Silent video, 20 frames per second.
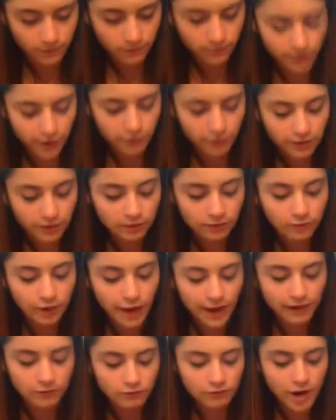very
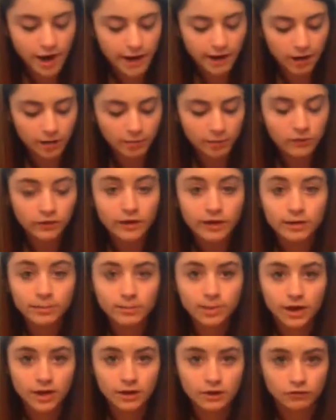light red, almost like a
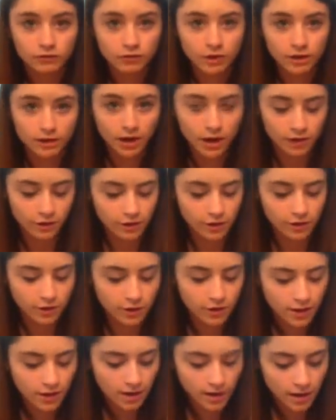pinkish red color
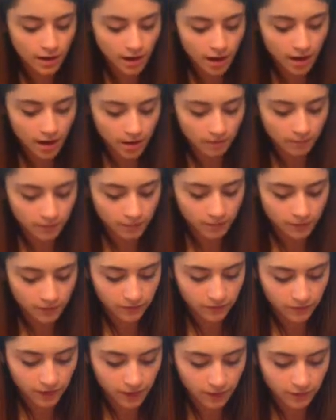when
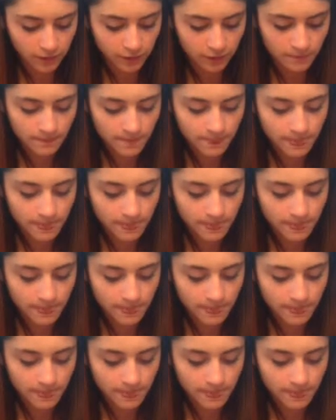mixed together.